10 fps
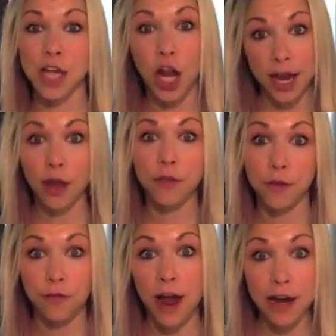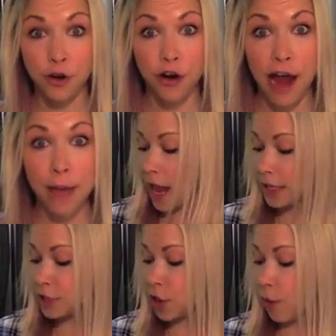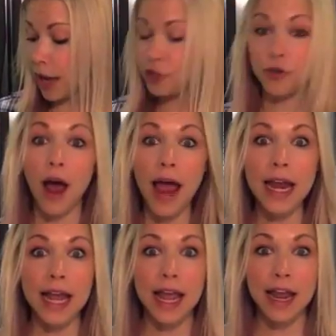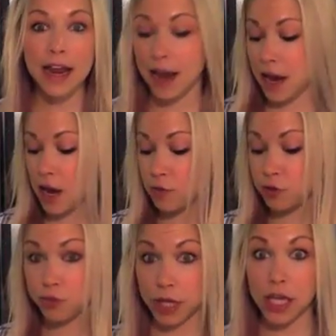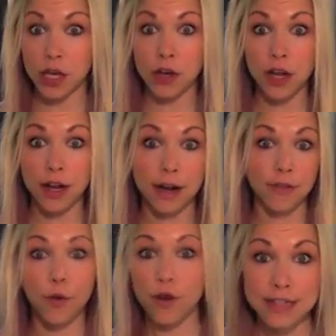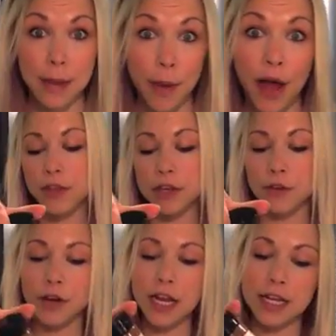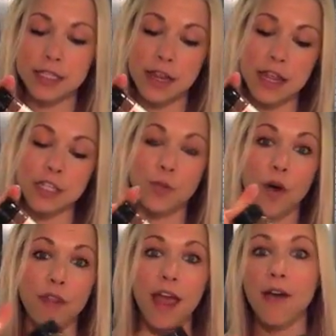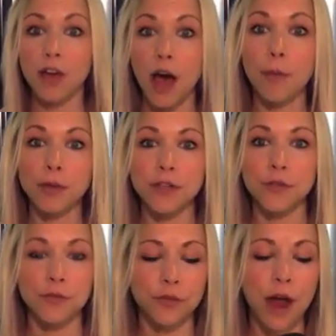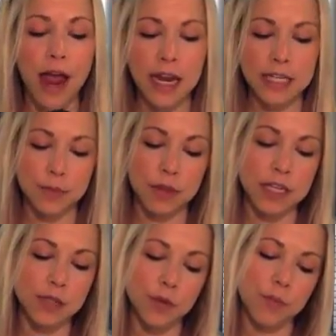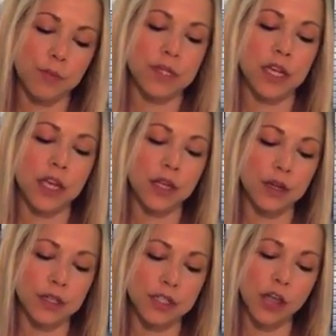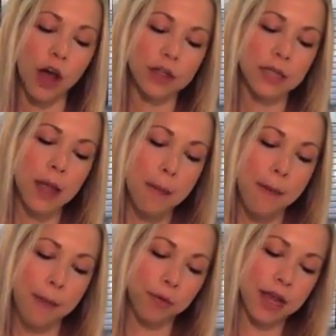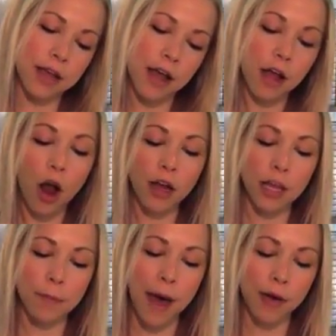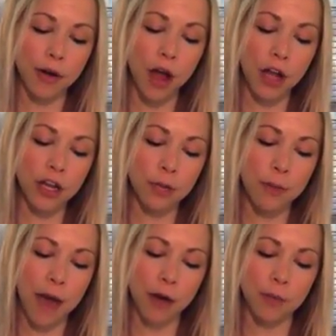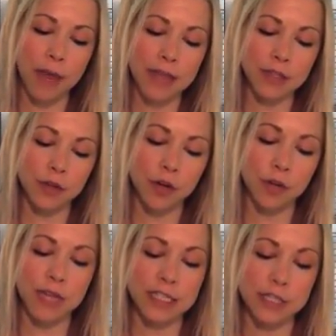unhealthy fried crap. And so I tried it, and it was really good, and of course I bought it. The ingredients in this one, they have a couple different varieties, but this one in particular is salt, paprika, garlic powder, onion powder, basil, herbs, and